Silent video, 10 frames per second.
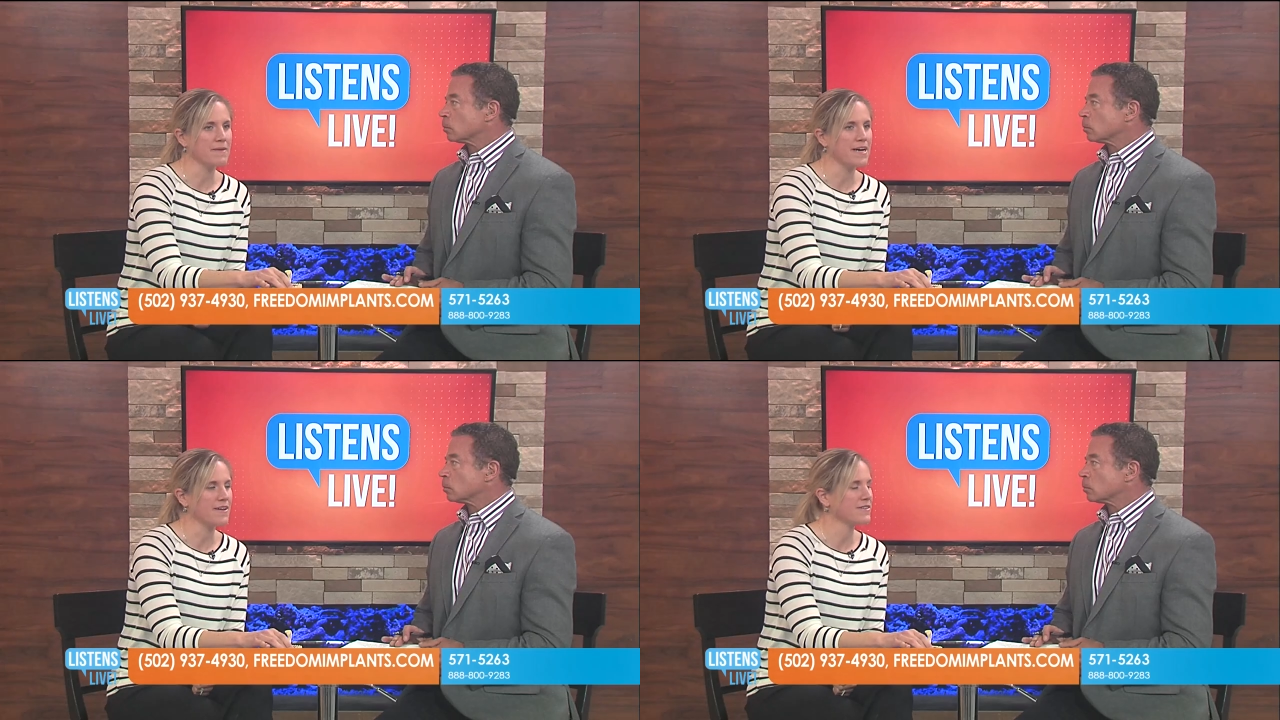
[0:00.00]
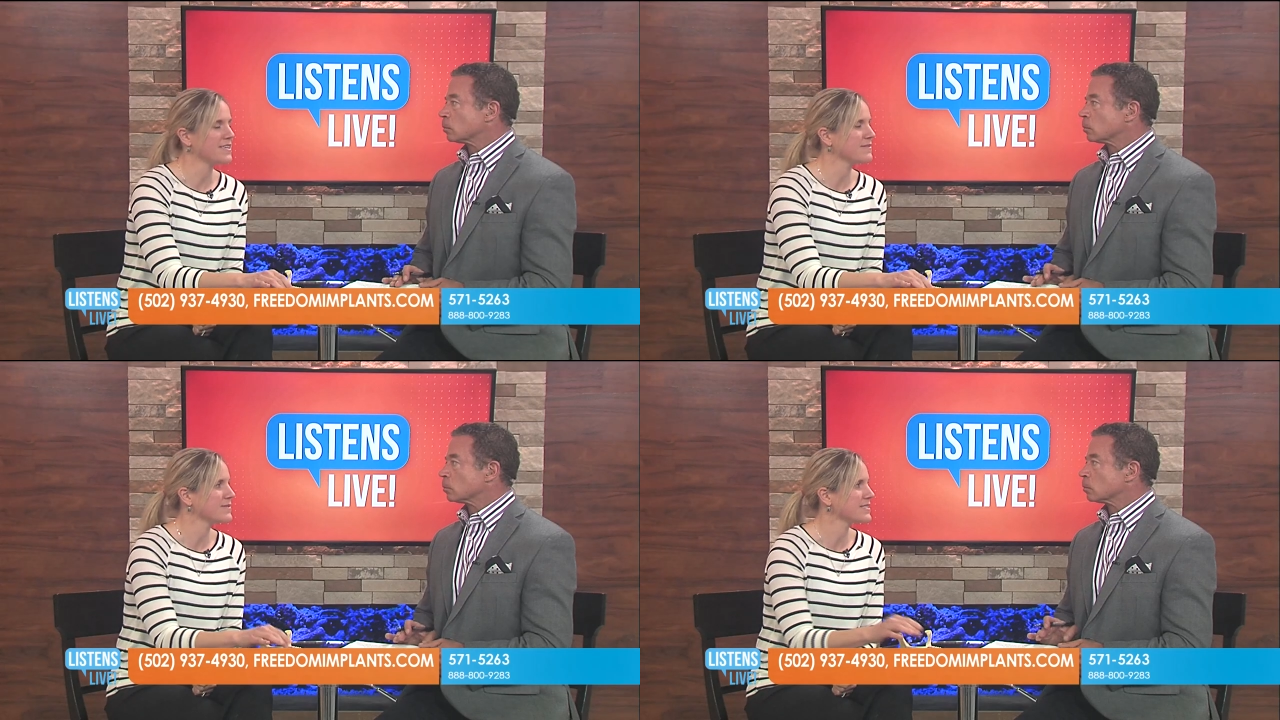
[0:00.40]
Speaker 1: the mouth,
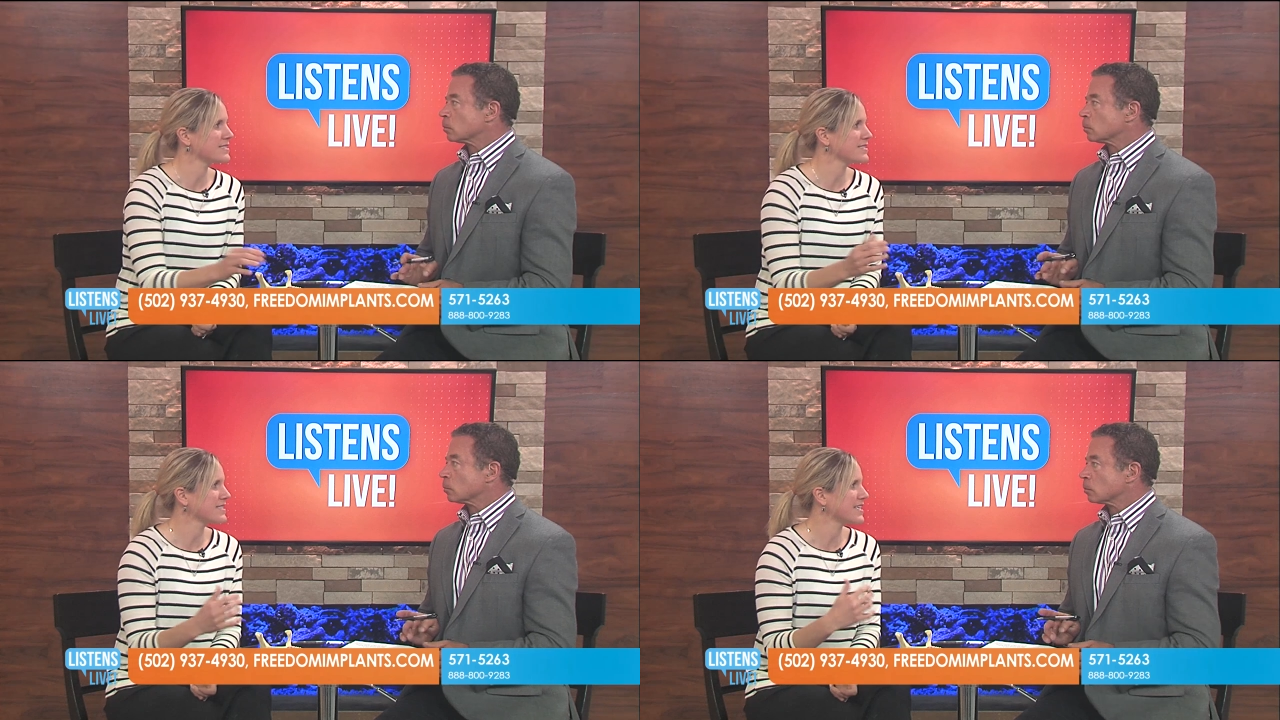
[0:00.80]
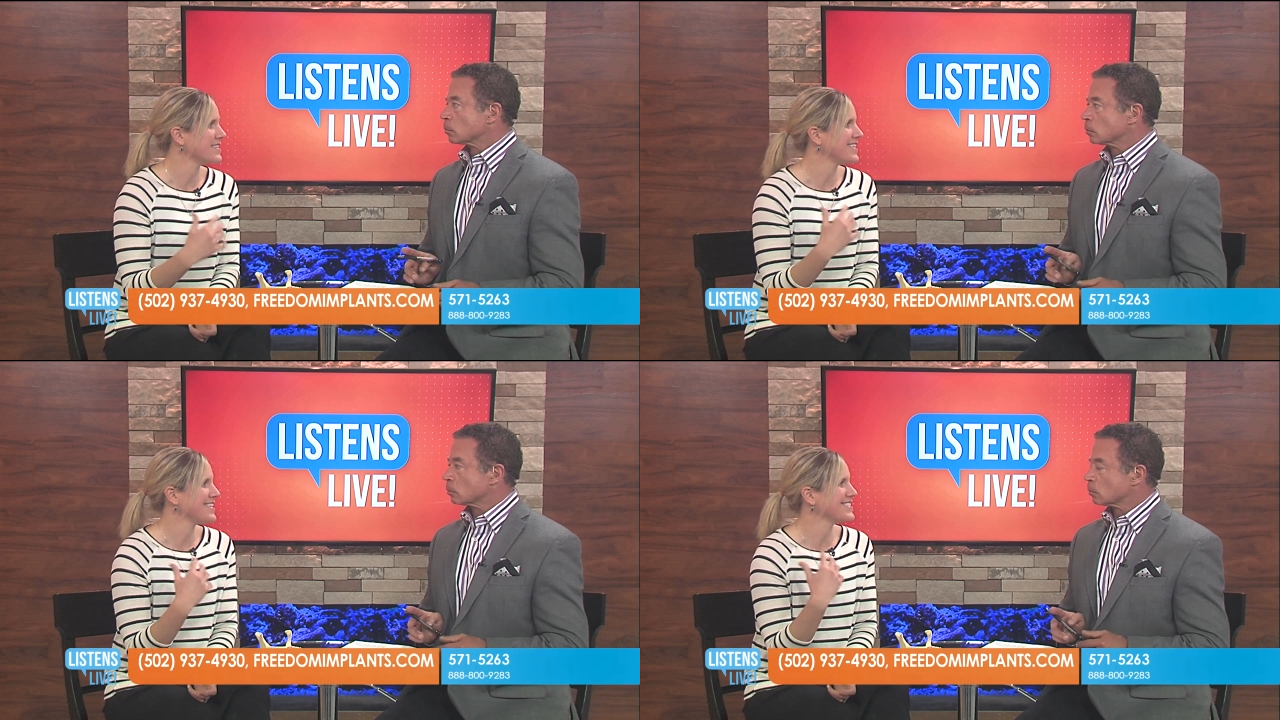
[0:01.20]
he was
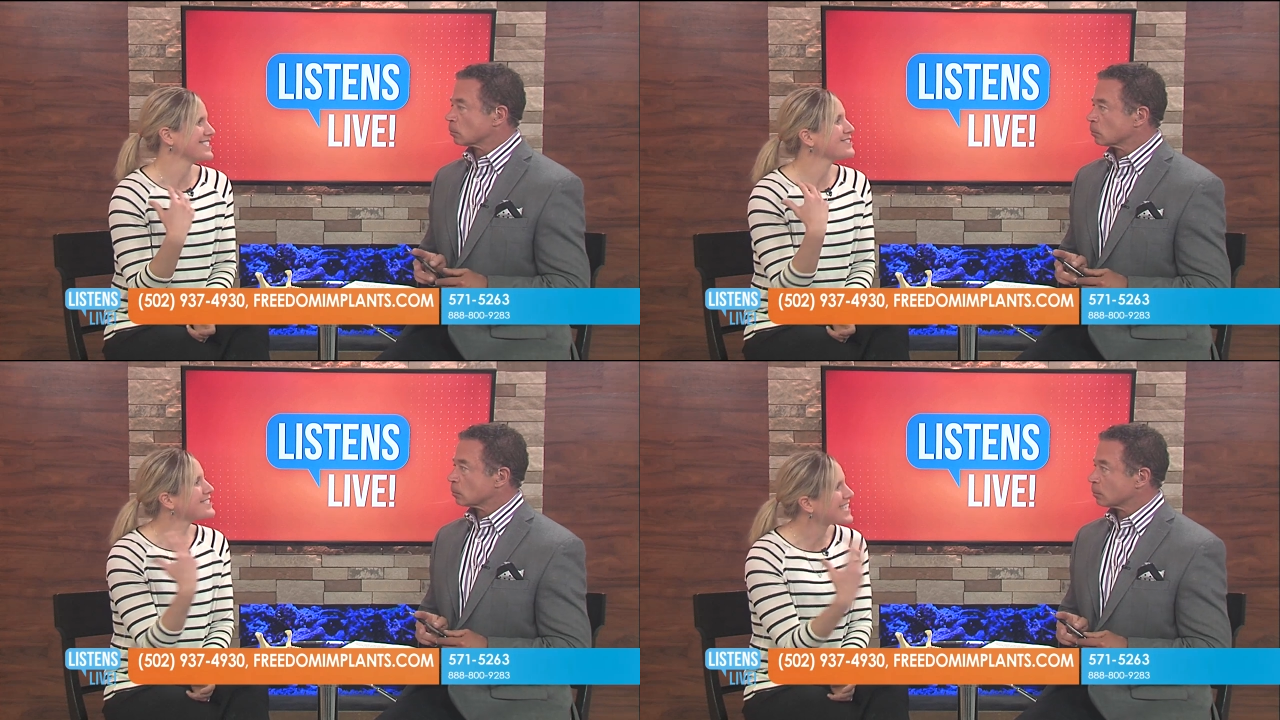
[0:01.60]
said he could still